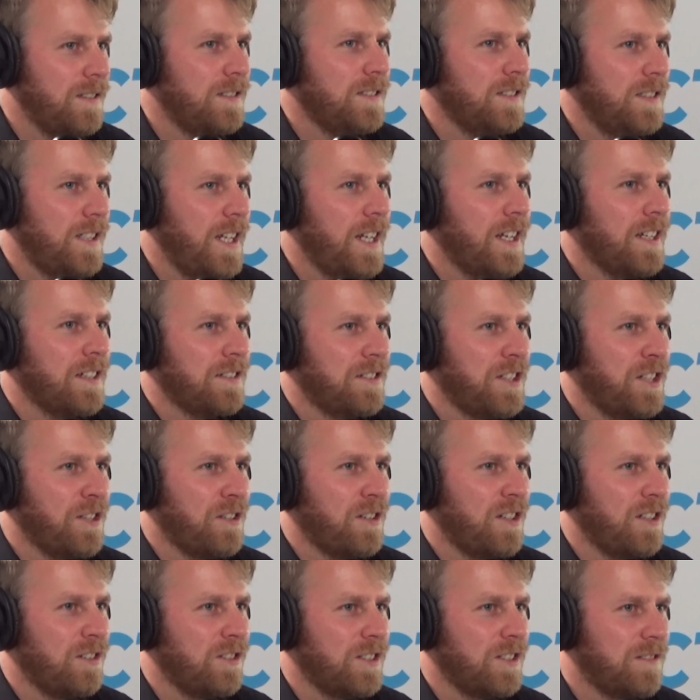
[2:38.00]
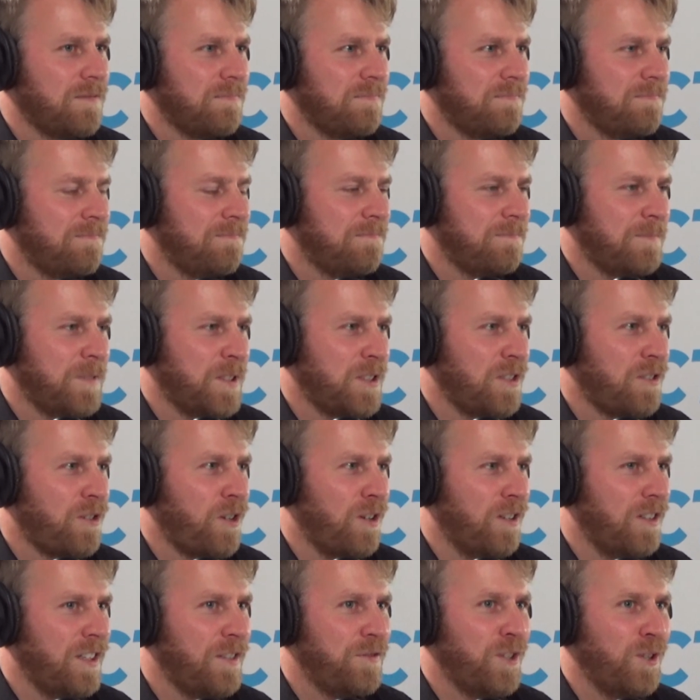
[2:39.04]
I kind of
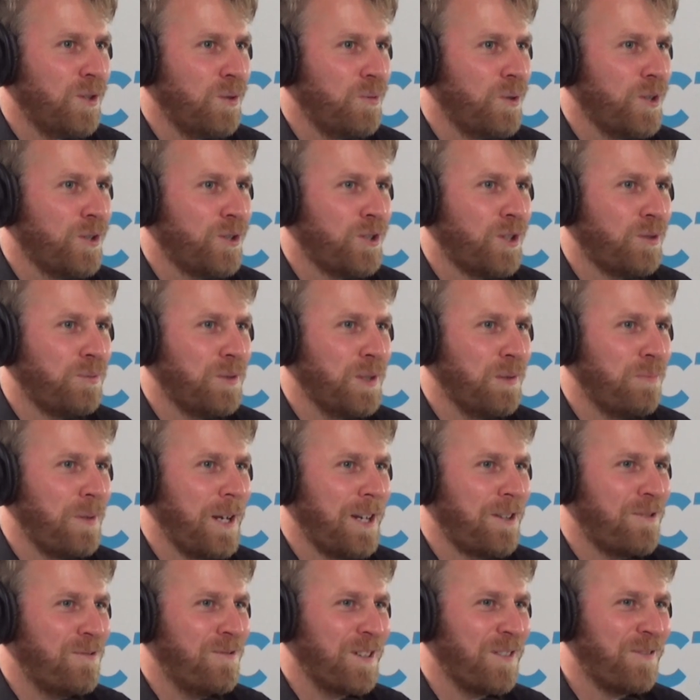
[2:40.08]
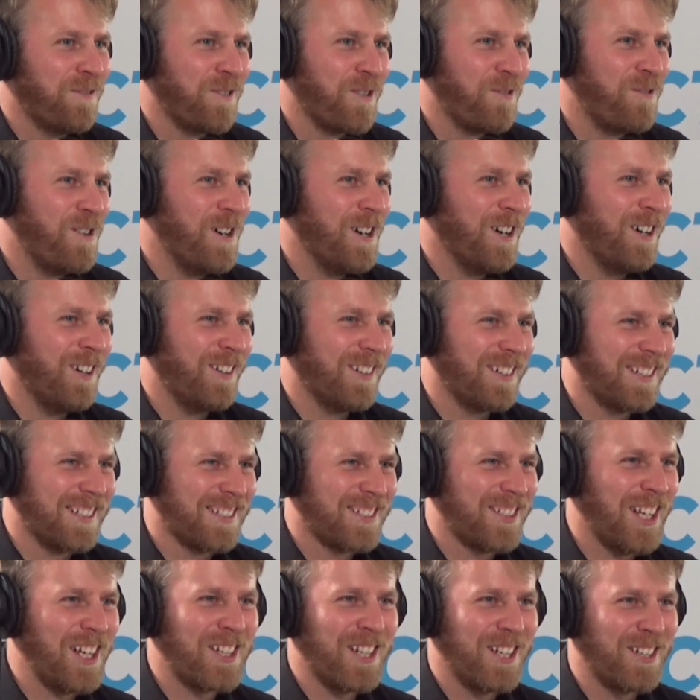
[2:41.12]
left it in the workshop in the back corner for a while. And
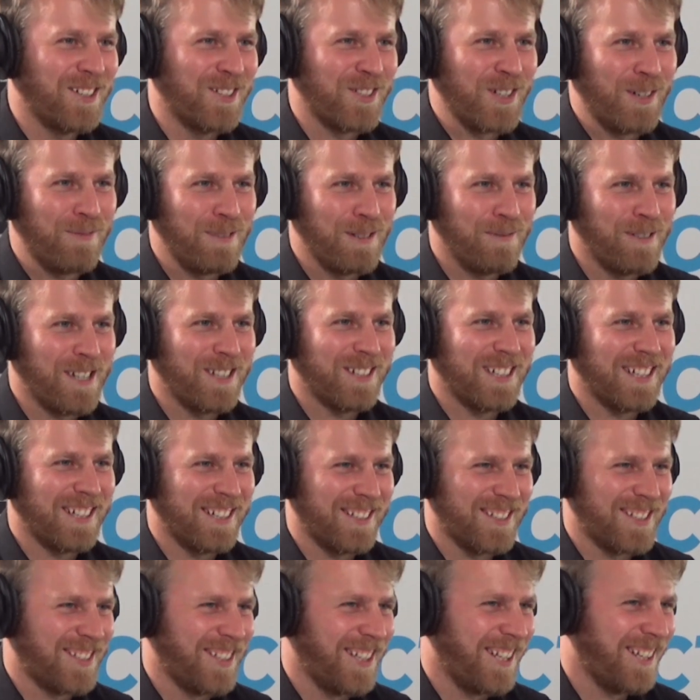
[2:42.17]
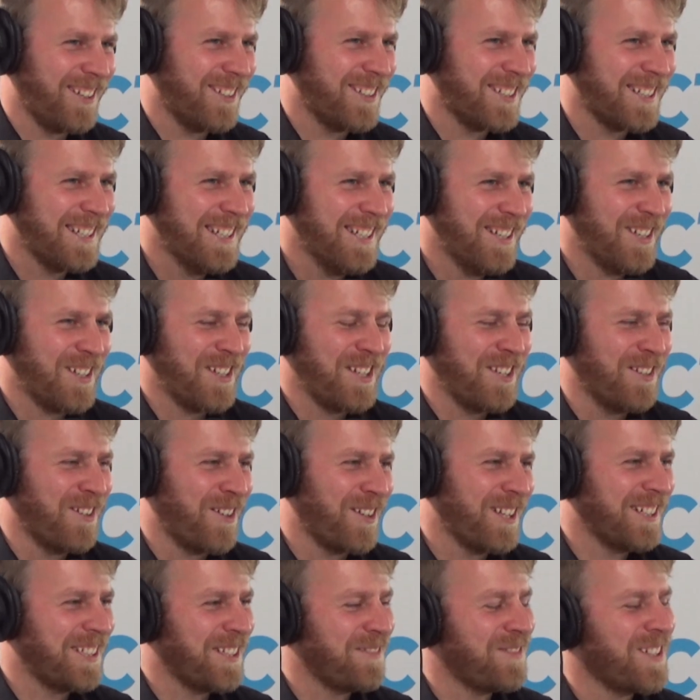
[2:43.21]
started getting in trouble about that. You're not
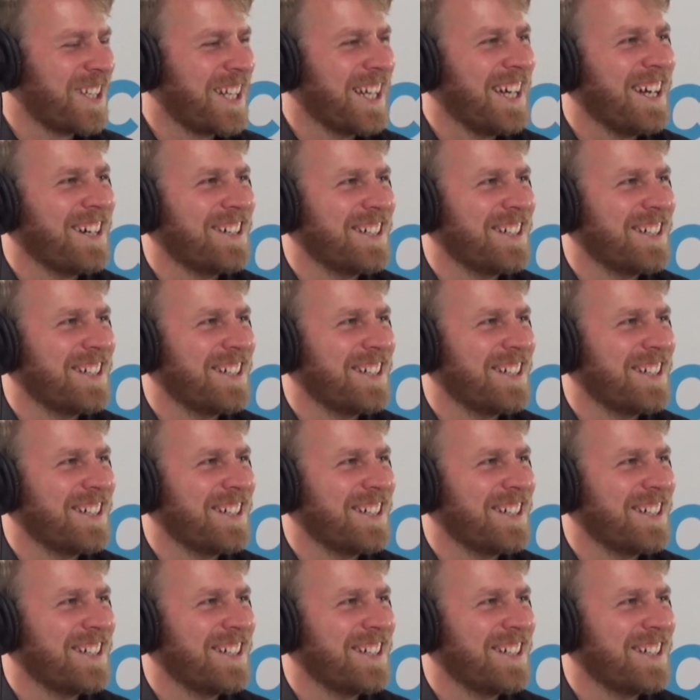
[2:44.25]
allowed to have your car in here.